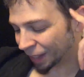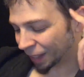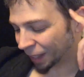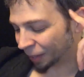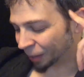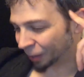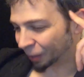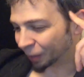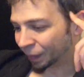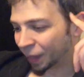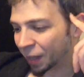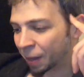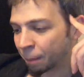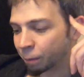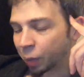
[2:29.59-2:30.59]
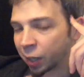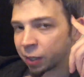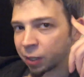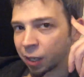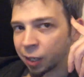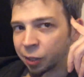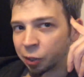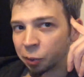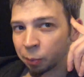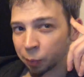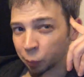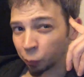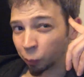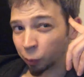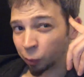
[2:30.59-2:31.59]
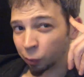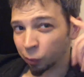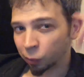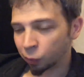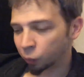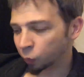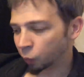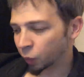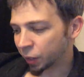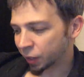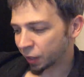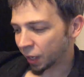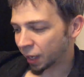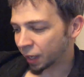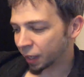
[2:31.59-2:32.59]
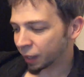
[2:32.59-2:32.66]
I don't know. But Doom Patrol was